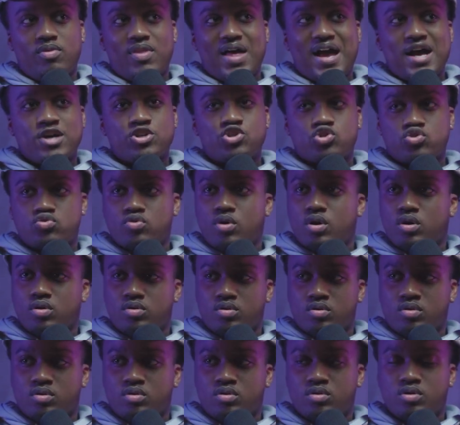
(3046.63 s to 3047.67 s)
that
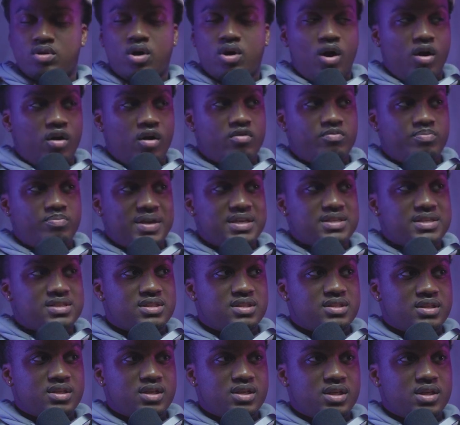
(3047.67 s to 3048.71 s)
struggle of
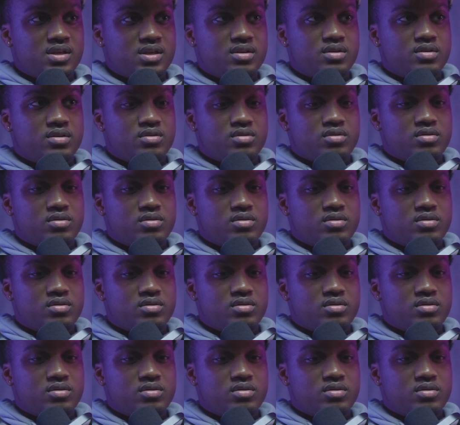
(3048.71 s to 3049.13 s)
basically